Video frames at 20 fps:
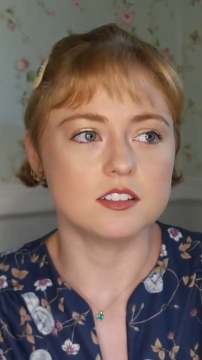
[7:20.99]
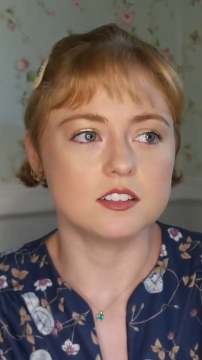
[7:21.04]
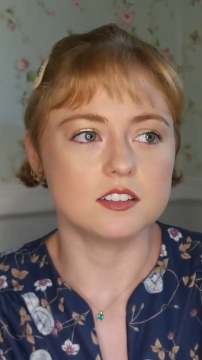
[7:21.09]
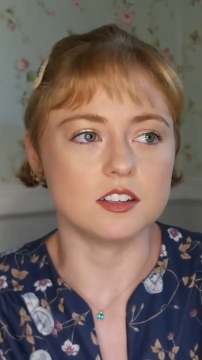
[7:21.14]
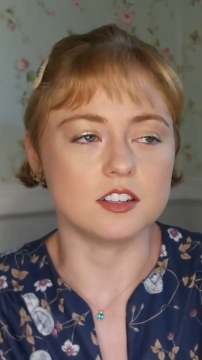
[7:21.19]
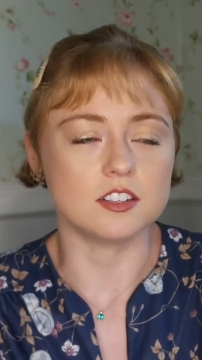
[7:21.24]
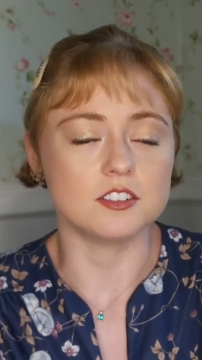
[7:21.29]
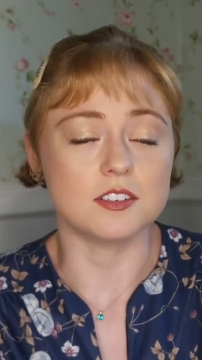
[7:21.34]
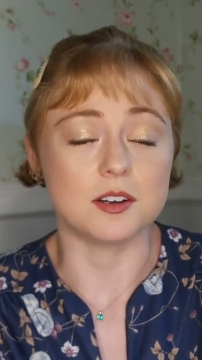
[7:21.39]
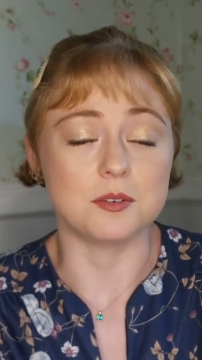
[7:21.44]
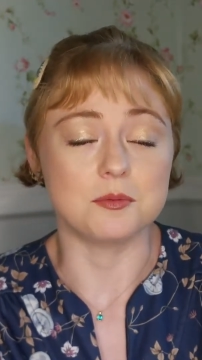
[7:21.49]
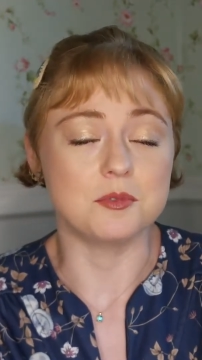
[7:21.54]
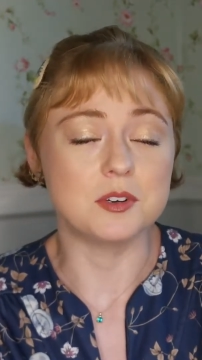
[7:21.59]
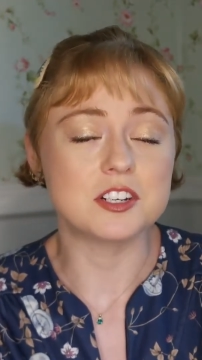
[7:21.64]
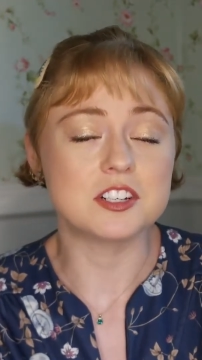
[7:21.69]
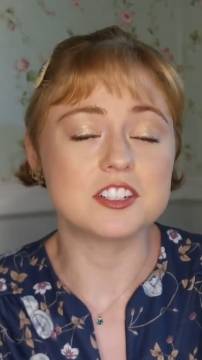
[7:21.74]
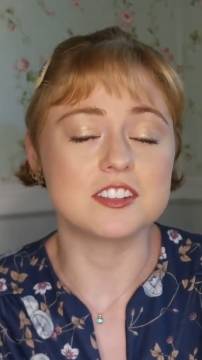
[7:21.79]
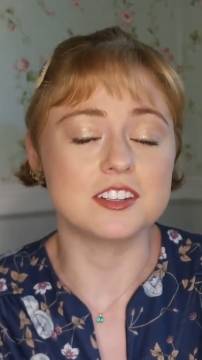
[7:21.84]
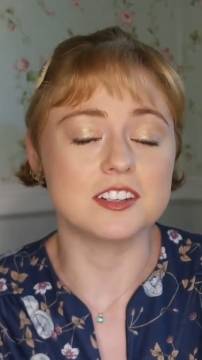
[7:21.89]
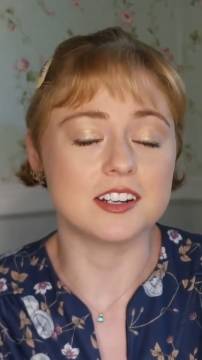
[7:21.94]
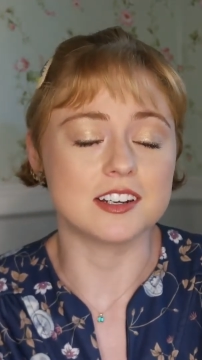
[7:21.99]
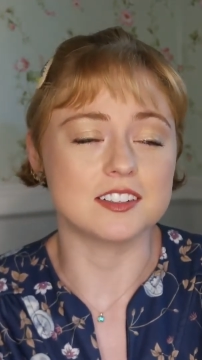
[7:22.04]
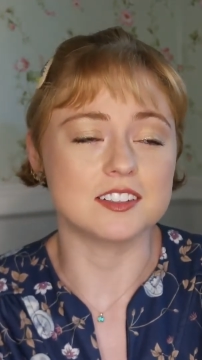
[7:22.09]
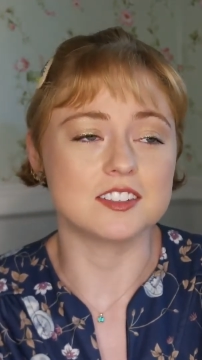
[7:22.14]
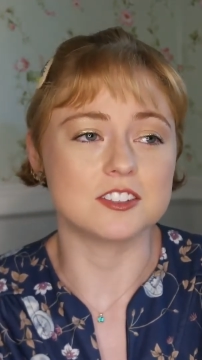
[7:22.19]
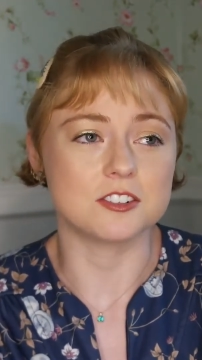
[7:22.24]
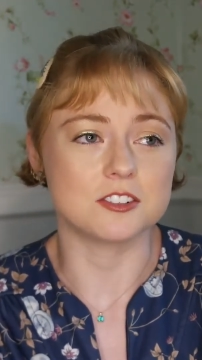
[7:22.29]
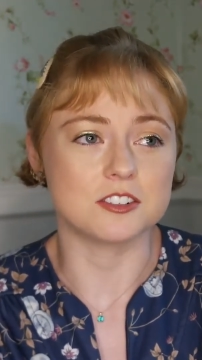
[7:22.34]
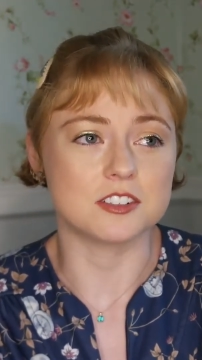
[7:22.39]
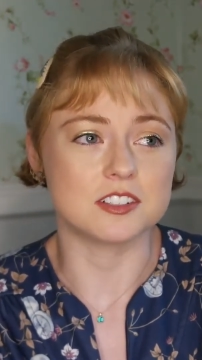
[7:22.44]
I wish that I had
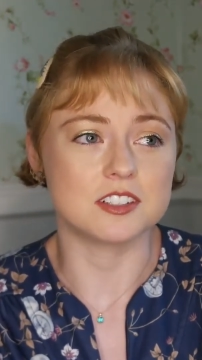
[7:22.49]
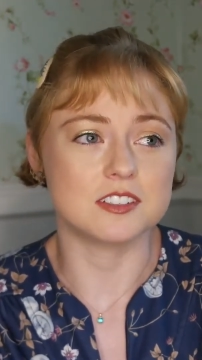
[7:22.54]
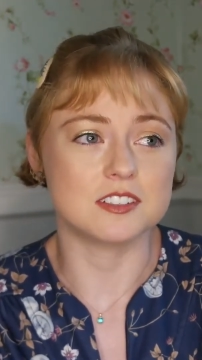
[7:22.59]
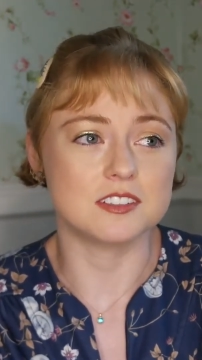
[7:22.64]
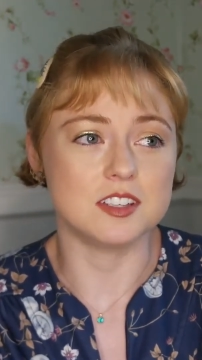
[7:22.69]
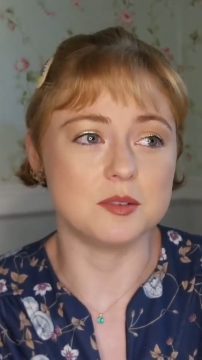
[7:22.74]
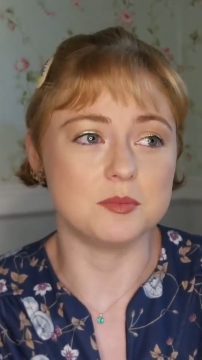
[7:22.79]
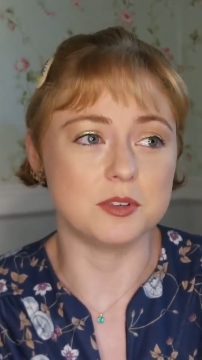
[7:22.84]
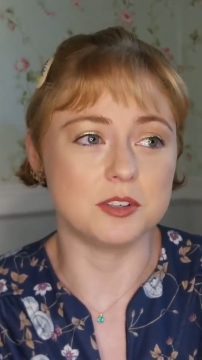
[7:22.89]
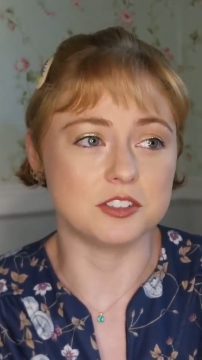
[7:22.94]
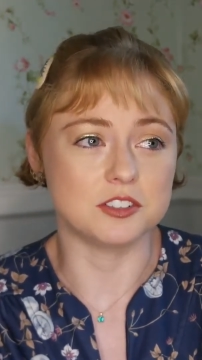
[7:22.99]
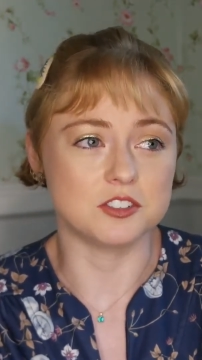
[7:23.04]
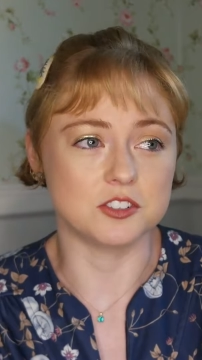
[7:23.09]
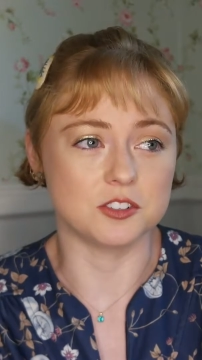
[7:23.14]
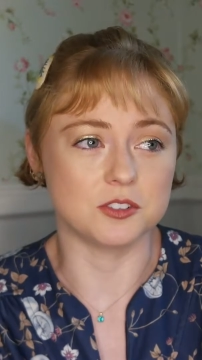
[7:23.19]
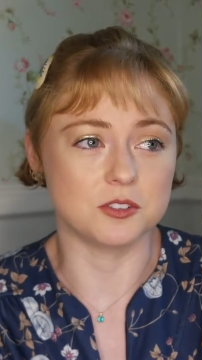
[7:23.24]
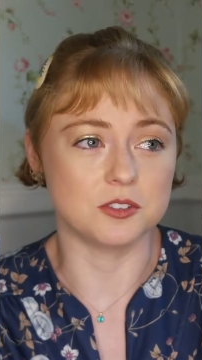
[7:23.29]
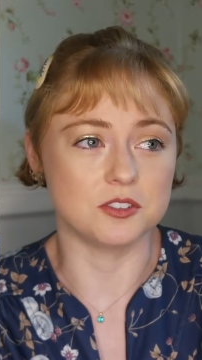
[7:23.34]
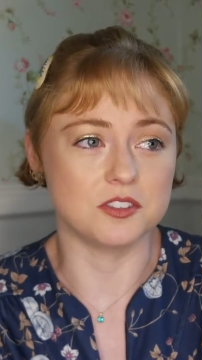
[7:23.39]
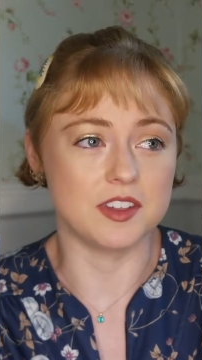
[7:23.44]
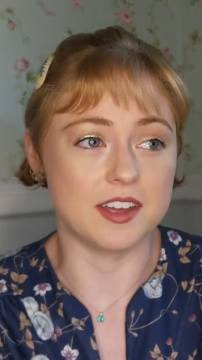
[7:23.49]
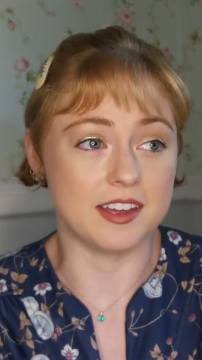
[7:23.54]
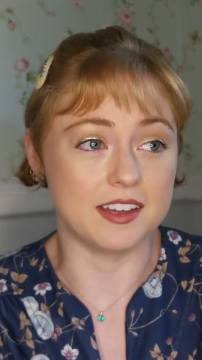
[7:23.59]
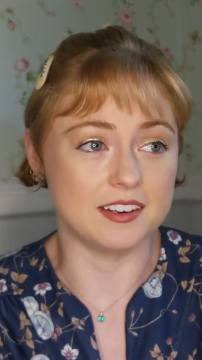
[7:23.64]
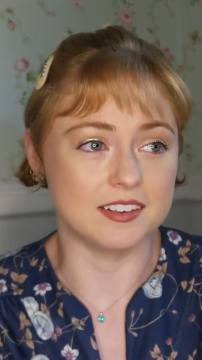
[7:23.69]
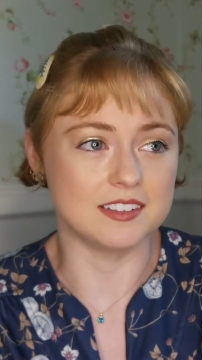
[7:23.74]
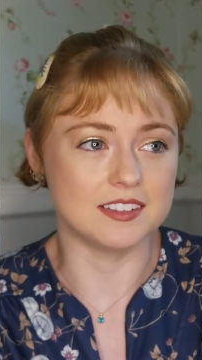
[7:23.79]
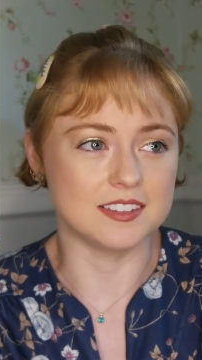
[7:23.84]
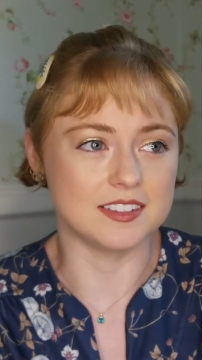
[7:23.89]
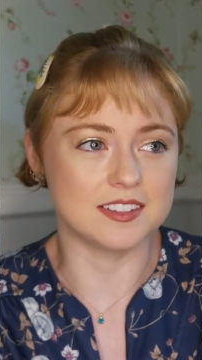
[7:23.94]
started keeping a journal
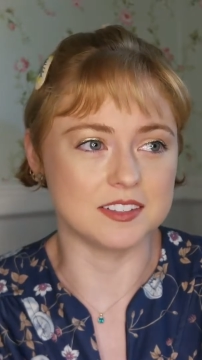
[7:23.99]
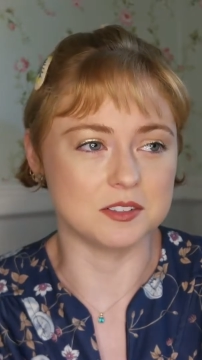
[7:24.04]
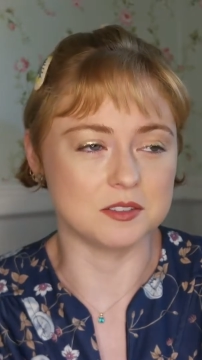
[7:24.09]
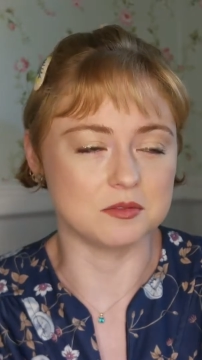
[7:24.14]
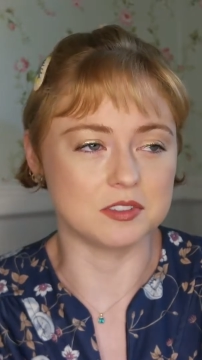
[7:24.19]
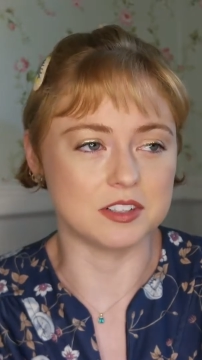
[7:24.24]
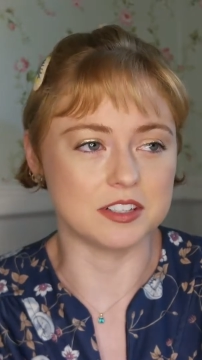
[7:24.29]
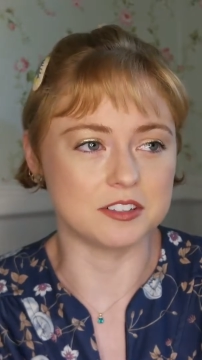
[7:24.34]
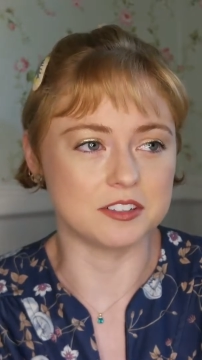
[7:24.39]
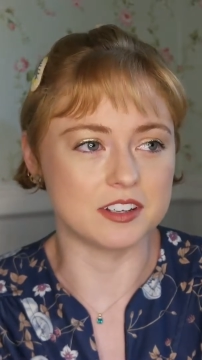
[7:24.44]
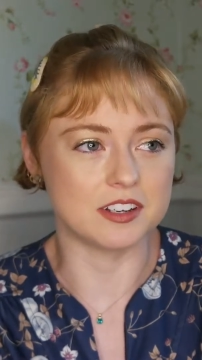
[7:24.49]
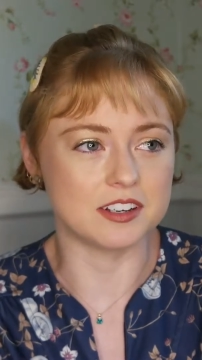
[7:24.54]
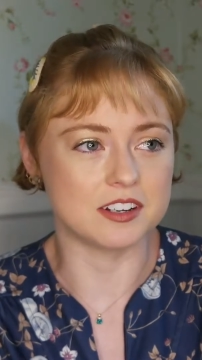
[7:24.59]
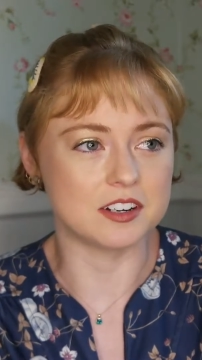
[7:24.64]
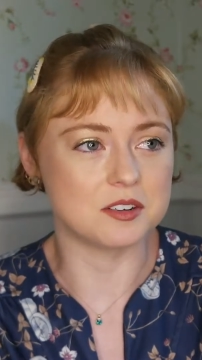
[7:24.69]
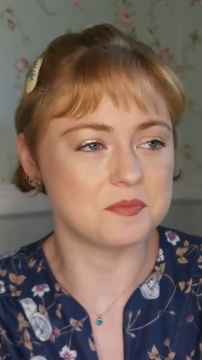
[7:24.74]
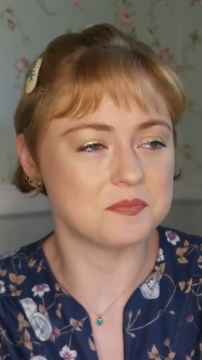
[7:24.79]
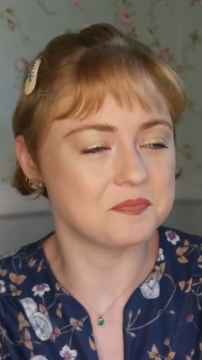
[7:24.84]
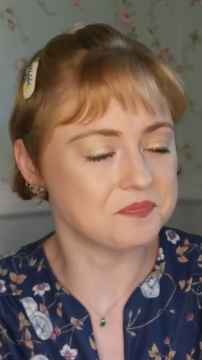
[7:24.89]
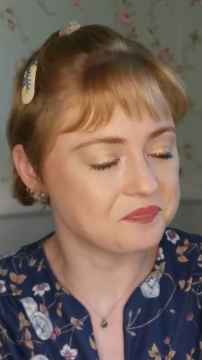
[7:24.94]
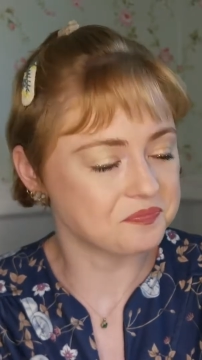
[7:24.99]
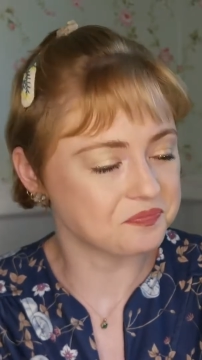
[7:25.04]
then instead of later that year,